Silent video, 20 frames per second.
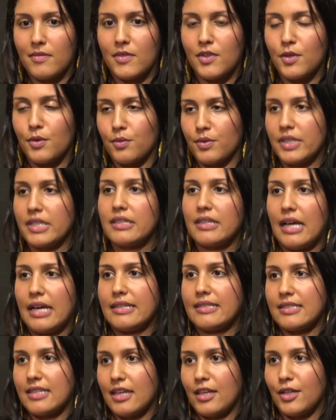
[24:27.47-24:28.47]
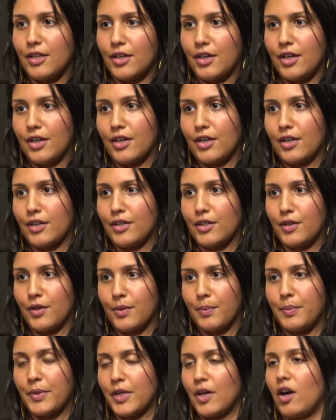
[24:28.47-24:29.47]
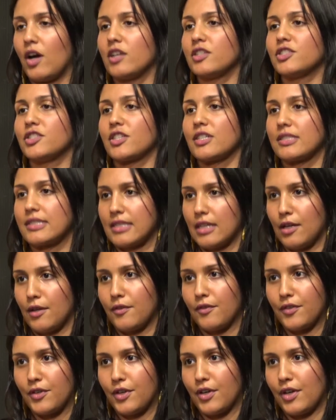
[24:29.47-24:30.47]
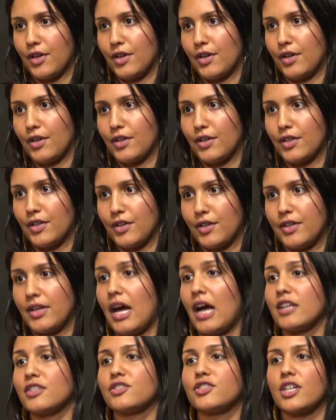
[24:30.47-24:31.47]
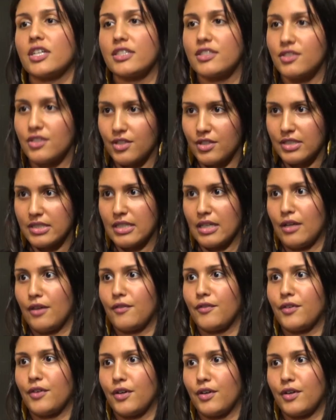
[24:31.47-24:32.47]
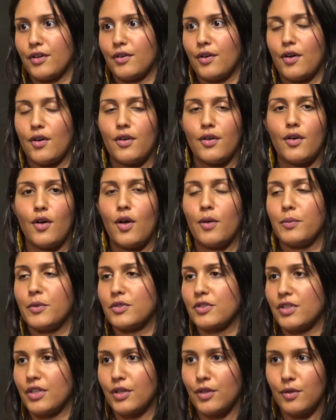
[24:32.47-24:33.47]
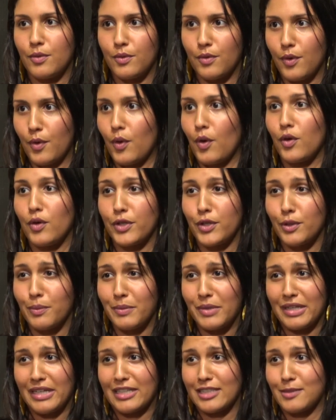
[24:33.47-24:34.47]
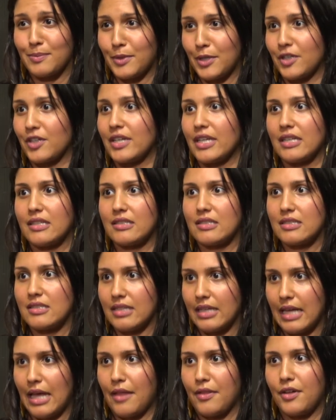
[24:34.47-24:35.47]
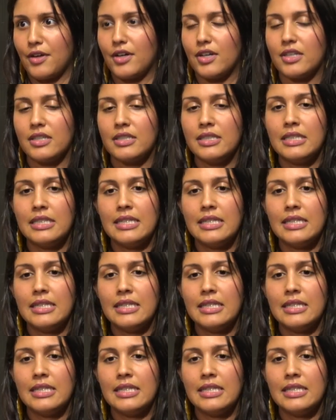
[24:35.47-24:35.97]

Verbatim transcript: you realize that you're you're beyond yourself you're you're not just yourself you're almost the, the whole human experience together.